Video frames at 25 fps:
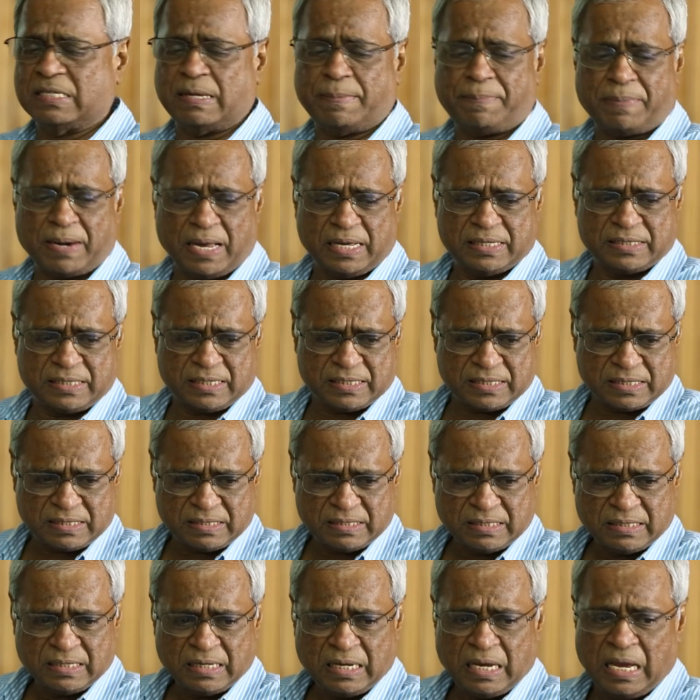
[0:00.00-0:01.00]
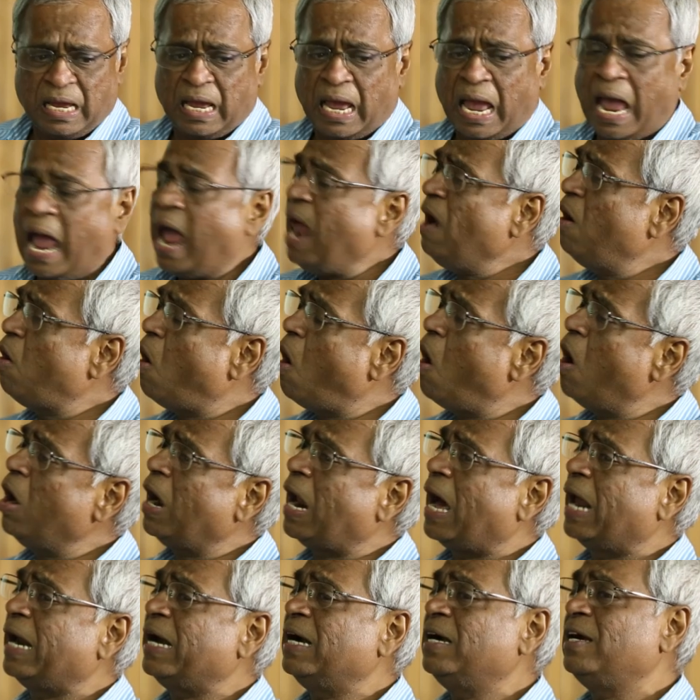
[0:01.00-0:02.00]
appliances, and
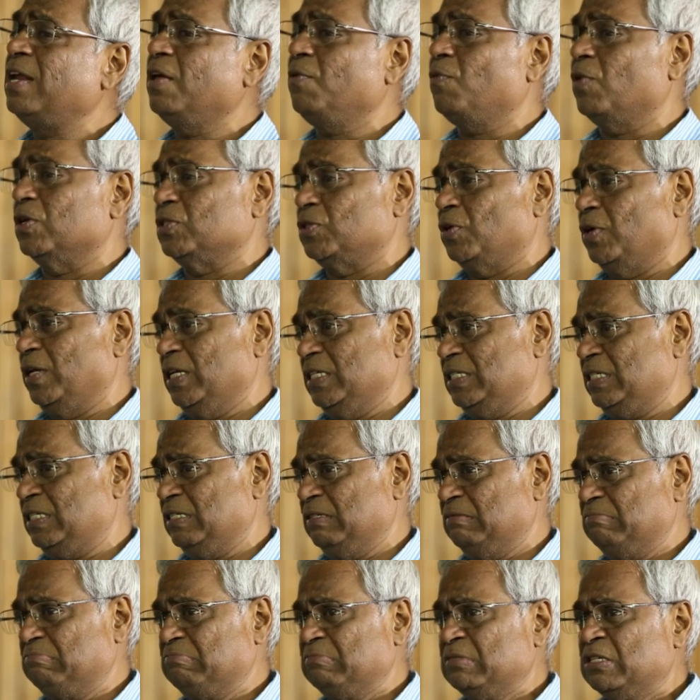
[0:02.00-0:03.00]
all R&D was on AC.